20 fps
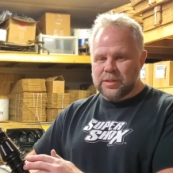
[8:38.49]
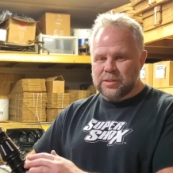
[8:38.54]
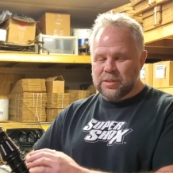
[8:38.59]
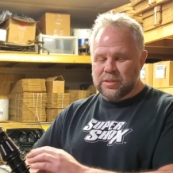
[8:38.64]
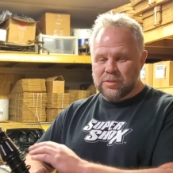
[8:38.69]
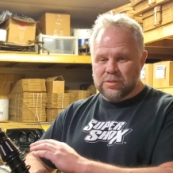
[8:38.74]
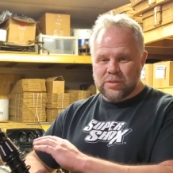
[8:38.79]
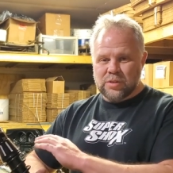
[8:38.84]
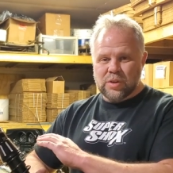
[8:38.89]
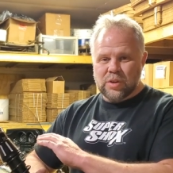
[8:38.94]
So
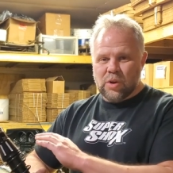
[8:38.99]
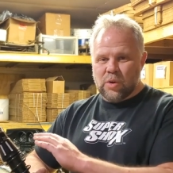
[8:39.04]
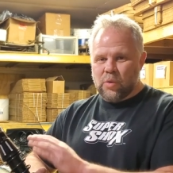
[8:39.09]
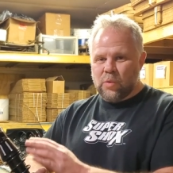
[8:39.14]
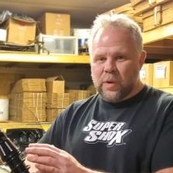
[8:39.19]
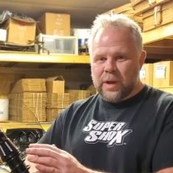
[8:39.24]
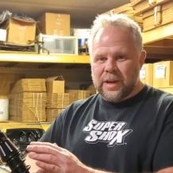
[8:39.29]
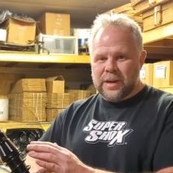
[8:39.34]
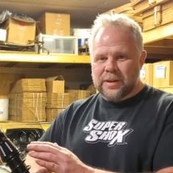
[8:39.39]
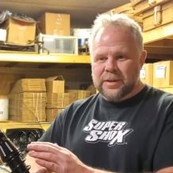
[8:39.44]
there's no
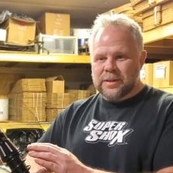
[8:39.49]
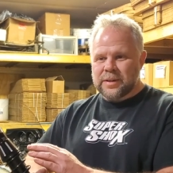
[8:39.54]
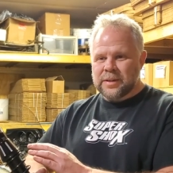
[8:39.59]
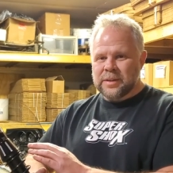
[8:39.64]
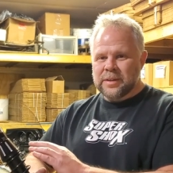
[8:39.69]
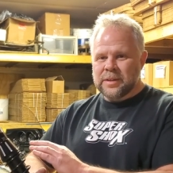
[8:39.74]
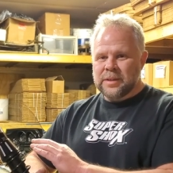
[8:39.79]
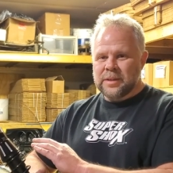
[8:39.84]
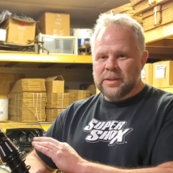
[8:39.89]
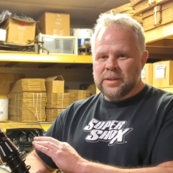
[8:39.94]
wear,
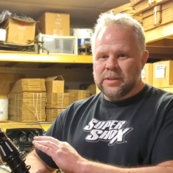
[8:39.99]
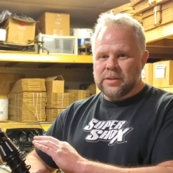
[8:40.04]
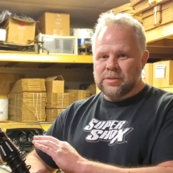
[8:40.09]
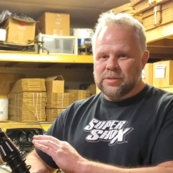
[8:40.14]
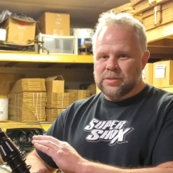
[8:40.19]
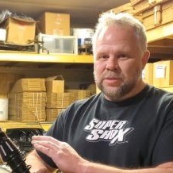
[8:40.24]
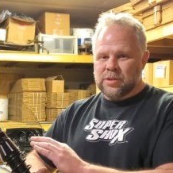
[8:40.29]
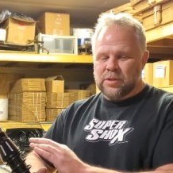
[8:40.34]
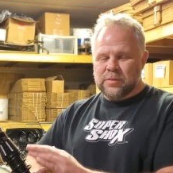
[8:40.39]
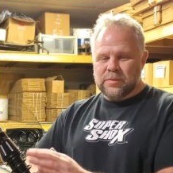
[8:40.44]

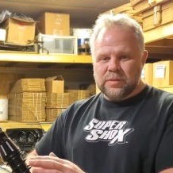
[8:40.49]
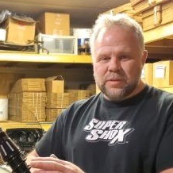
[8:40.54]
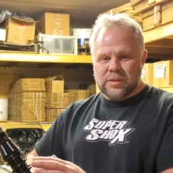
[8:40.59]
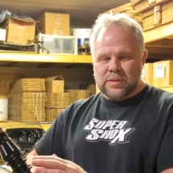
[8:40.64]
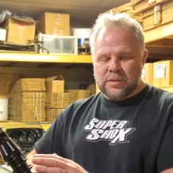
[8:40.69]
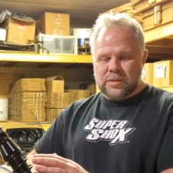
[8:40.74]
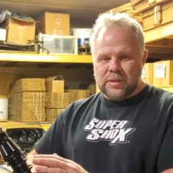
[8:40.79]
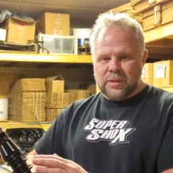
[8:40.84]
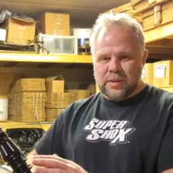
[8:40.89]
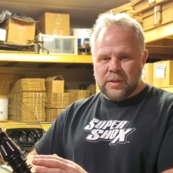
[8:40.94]
there's no
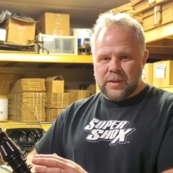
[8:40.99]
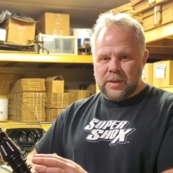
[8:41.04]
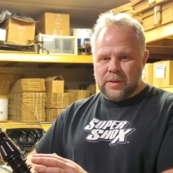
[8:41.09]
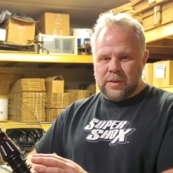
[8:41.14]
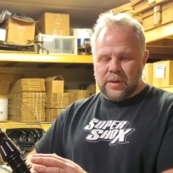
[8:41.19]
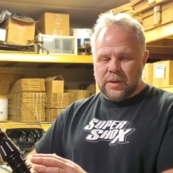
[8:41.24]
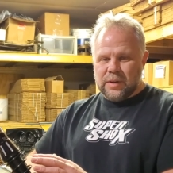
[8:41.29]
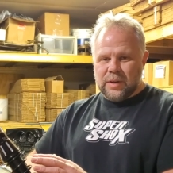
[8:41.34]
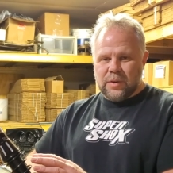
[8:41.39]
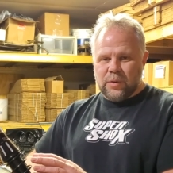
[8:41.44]

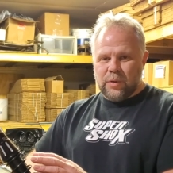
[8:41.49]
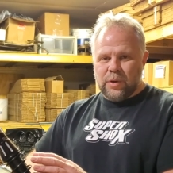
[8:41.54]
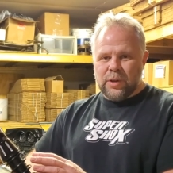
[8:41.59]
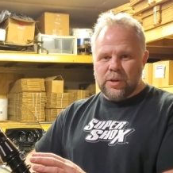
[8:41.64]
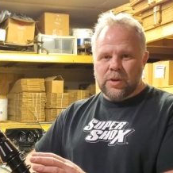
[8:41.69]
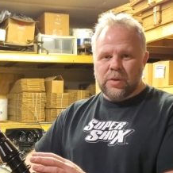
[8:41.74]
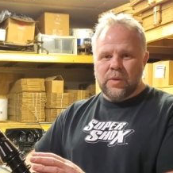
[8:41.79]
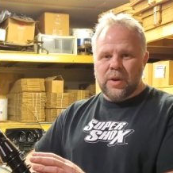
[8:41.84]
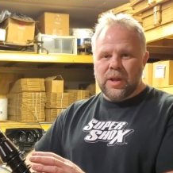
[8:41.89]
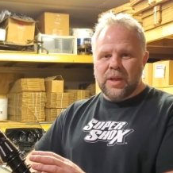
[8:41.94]
uh,
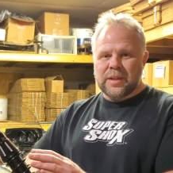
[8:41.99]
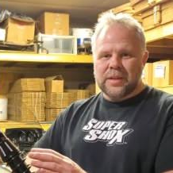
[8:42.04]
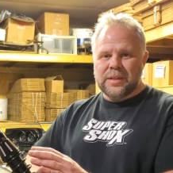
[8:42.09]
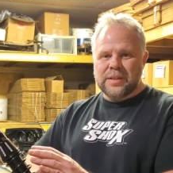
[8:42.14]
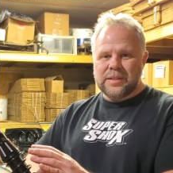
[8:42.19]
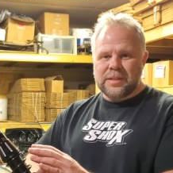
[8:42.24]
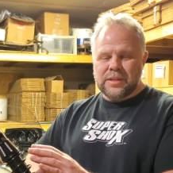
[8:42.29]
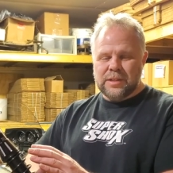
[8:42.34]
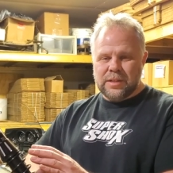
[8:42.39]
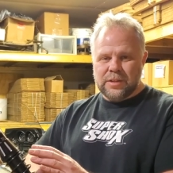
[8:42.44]
oil quality
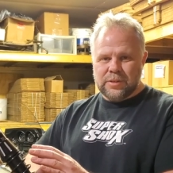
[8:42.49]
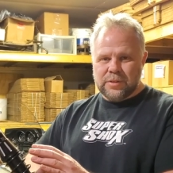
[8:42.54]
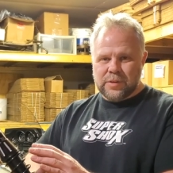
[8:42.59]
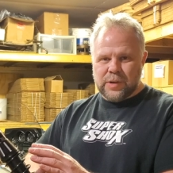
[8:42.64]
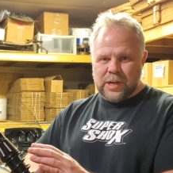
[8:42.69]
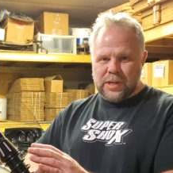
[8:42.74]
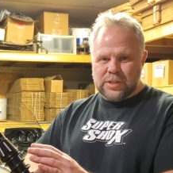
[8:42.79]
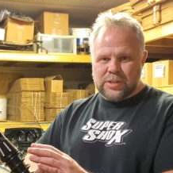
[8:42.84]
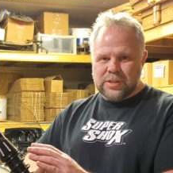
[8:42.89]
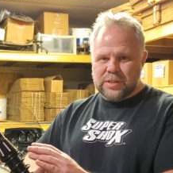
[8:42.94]

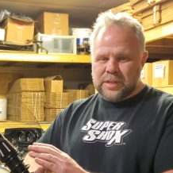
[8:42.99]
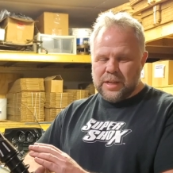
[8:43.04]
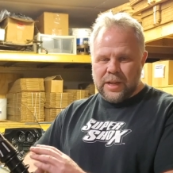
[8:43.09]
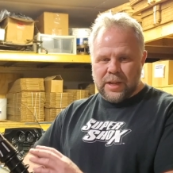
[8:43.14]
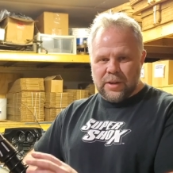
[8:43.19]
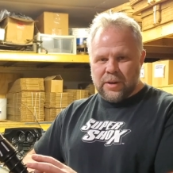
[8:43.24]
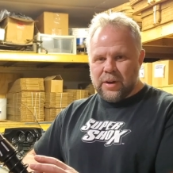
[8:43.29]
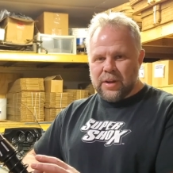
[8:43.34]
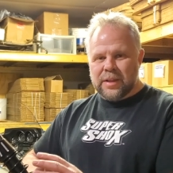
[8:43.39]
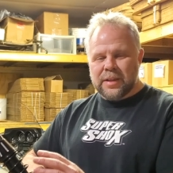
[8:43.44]
deterioration at
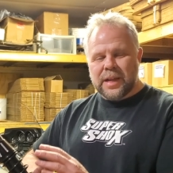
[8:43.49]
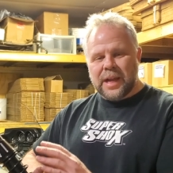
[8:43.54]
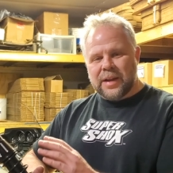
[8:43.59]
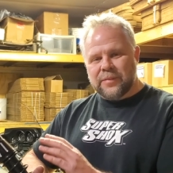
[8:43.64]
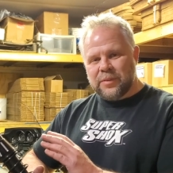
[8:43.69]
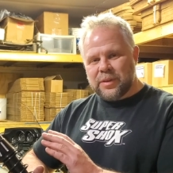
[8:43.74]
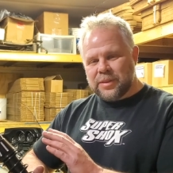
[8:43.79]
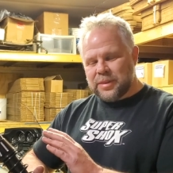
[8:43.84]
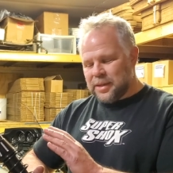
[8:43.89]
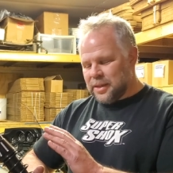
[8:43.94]
all.
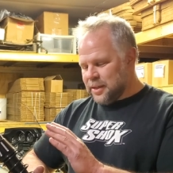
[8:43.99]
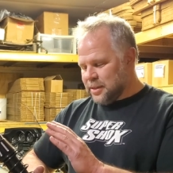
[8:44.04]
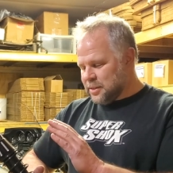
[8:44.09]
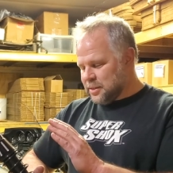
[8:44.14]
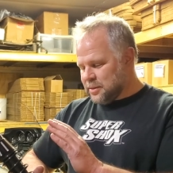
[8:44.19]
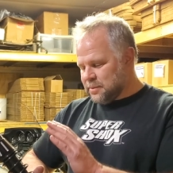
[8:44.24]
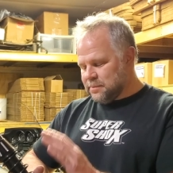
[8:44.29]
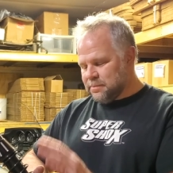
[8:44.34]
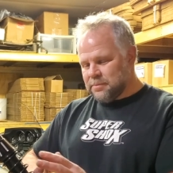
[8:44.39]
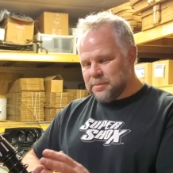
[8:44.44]
Everything
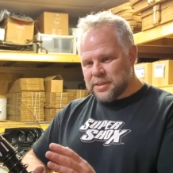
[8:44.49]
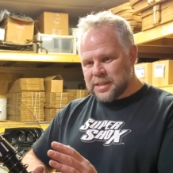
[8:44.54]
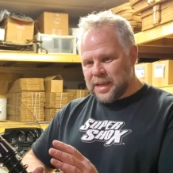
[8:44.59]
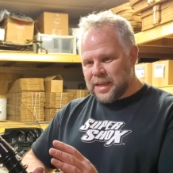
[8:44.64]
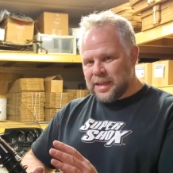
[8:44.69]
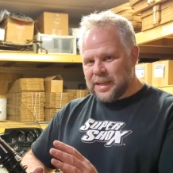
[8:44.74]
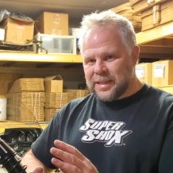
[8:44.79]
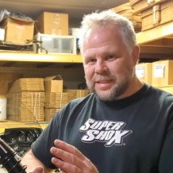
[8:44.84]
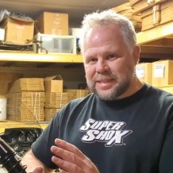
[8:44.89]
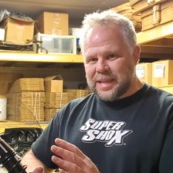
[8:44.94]
is
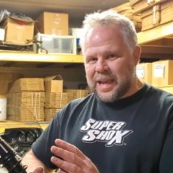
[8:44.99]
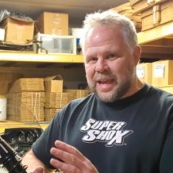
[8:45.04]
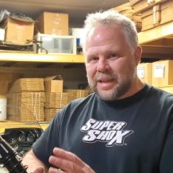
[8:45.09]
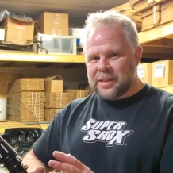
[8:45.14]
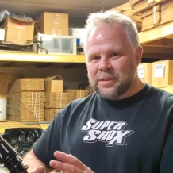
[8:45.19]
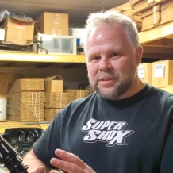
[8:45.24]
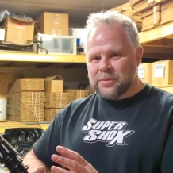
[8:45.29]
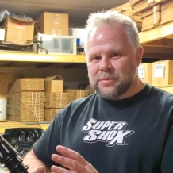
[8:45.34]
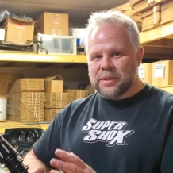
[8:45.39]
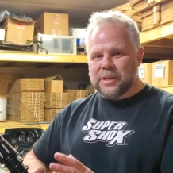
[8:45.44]
staying
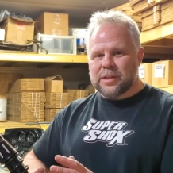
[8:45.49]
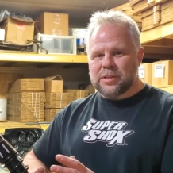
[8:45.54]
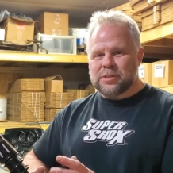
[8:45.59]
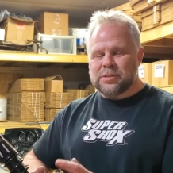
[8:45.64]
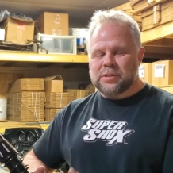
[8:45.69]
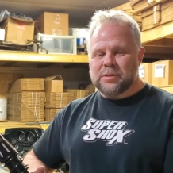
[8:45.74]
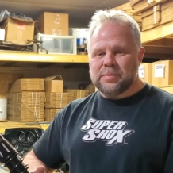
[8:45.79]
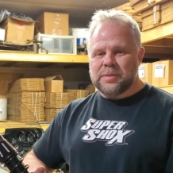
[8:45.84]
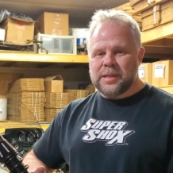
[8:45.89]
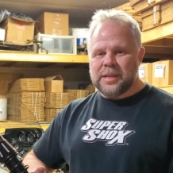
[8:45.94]
exactly the way it
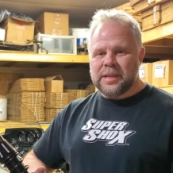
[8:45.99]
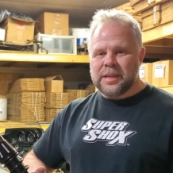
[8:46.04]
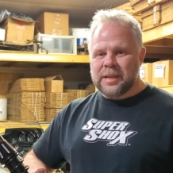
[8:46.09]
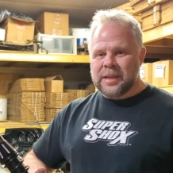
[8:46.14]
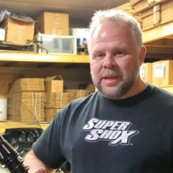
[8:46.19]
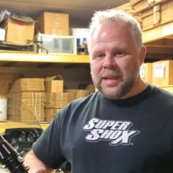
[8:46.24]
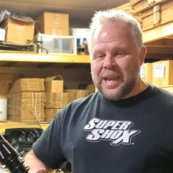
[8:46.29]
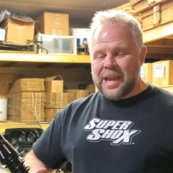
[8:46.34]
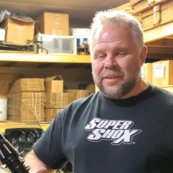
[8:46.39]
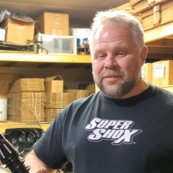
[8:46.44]
should be
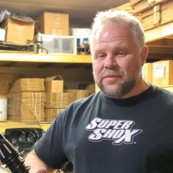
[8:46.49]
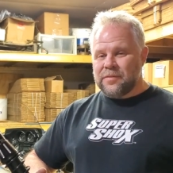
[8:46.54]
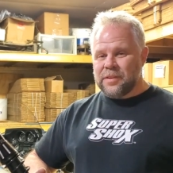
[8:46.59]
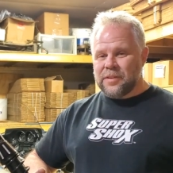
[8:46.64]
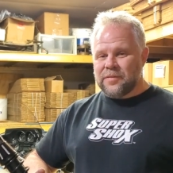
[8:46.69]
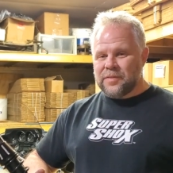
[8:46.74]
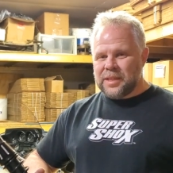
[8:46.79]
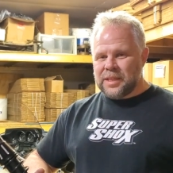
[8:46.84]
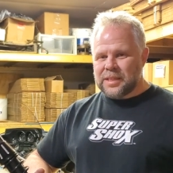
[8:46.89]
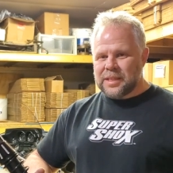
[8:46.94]
at
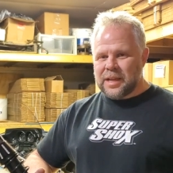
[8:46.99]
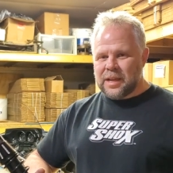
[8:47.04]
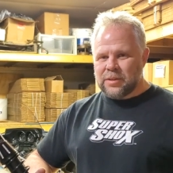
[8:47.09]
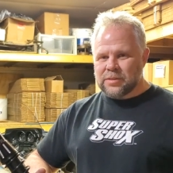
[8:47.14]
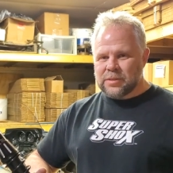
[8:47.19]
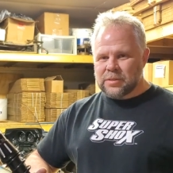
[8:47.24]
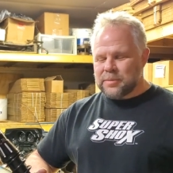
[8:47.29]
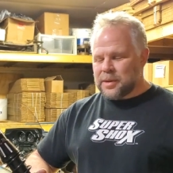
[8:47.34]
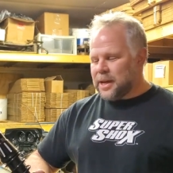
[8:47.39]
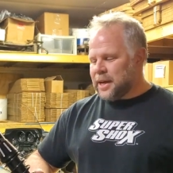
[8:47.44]

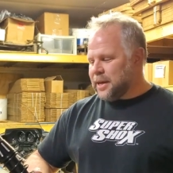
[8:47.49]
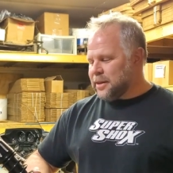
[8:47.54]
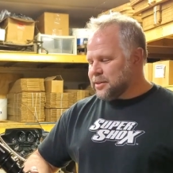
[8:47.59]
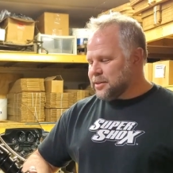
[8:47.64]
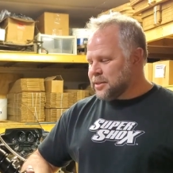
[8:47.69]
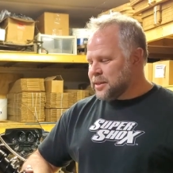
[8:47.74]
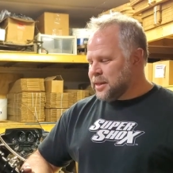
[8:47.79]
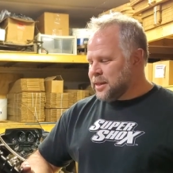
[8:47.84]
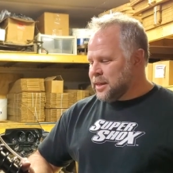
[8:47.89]
50,000 miles.